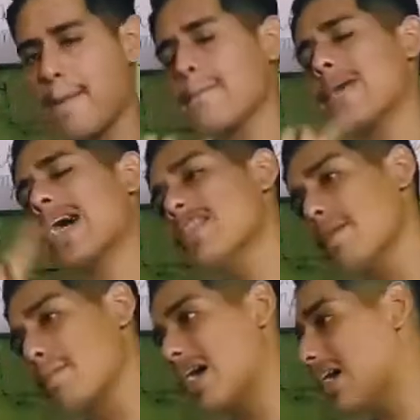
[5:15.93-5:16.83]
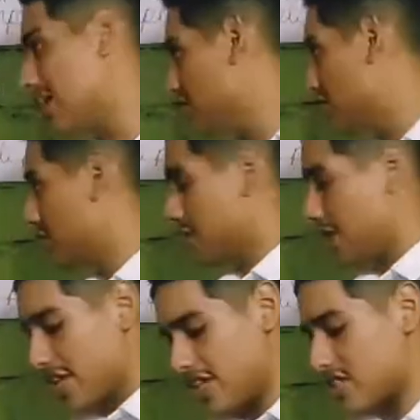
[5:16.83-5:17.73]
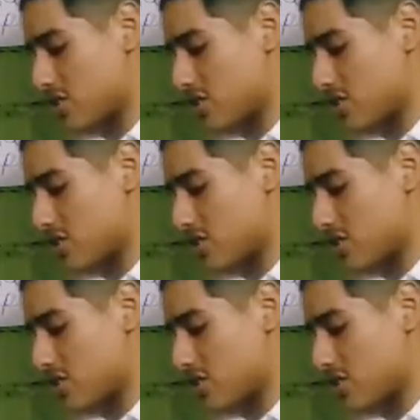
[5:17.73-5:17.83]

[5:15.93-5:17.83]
but in the past, it is